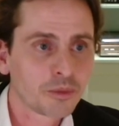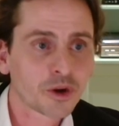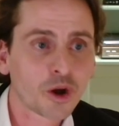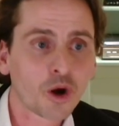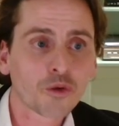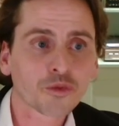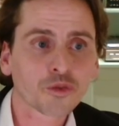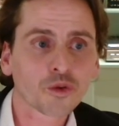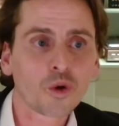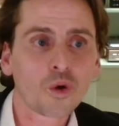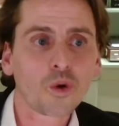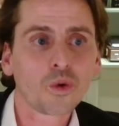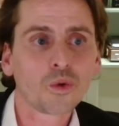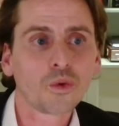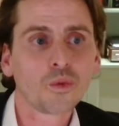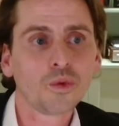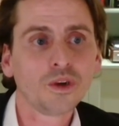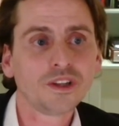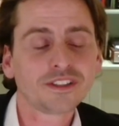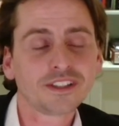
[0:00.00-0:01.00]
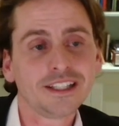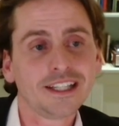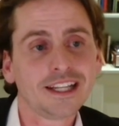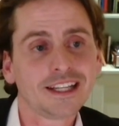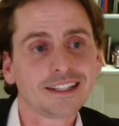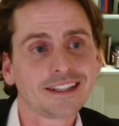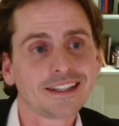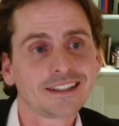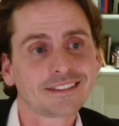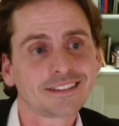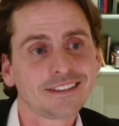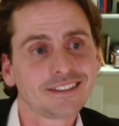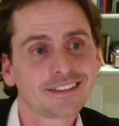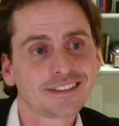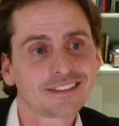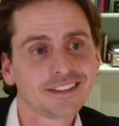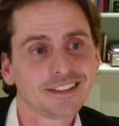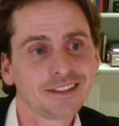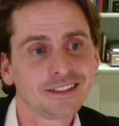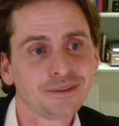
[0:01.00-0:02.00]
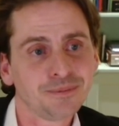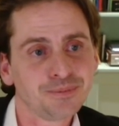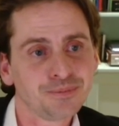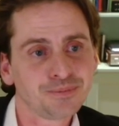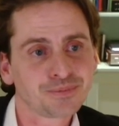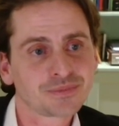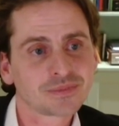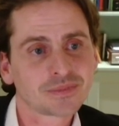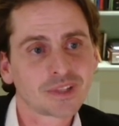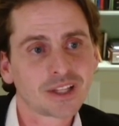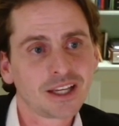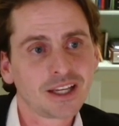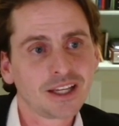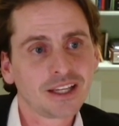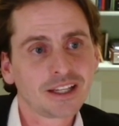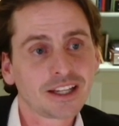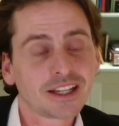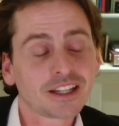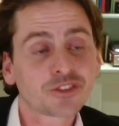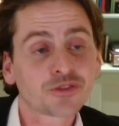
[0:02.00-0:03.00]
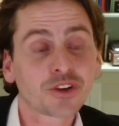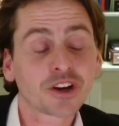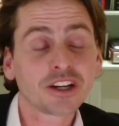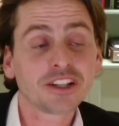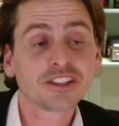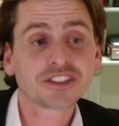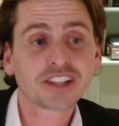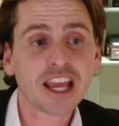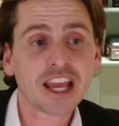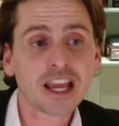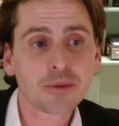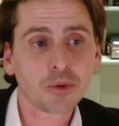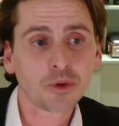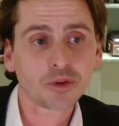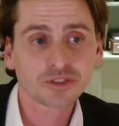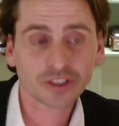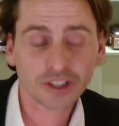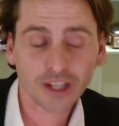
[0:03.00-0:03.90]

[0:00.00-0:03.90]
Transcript: But overall, we see that that is um, that it's fairly stable.